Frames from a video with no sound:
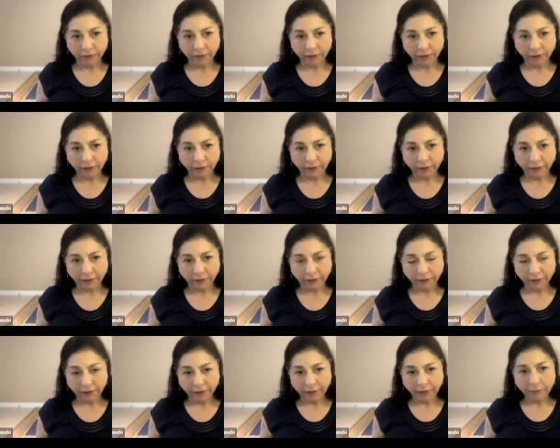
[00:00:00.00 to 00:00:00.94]
yeah. they?
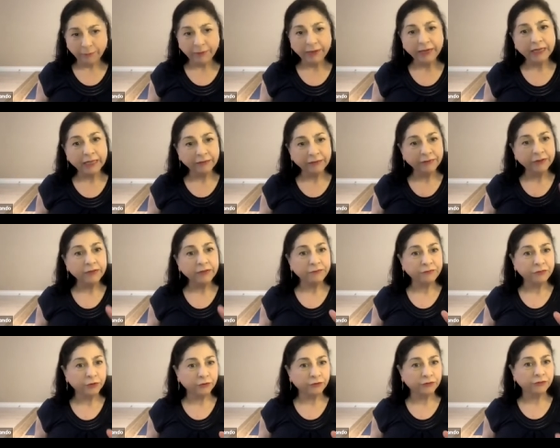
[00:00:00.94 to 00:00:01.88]
I mean, even if
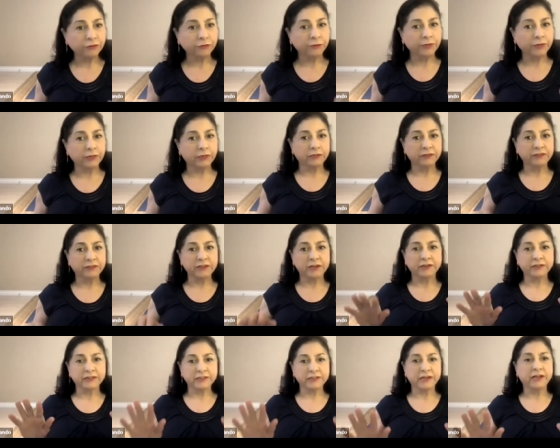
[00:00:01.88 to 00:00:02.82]
you're doing a
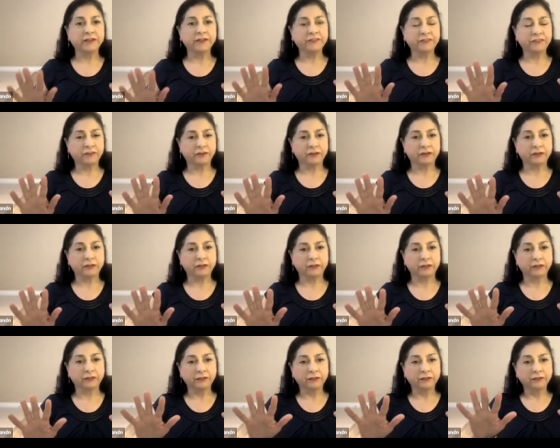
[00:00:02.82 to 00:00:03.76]
Dandasana
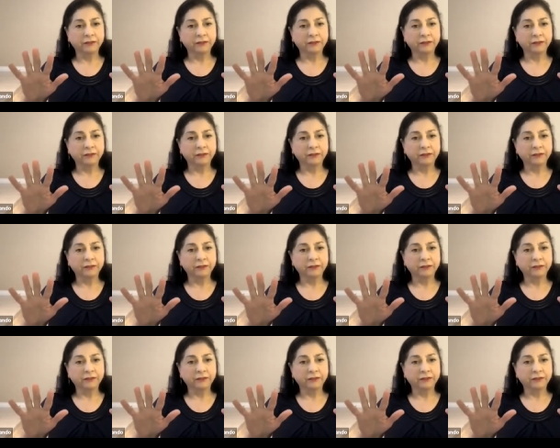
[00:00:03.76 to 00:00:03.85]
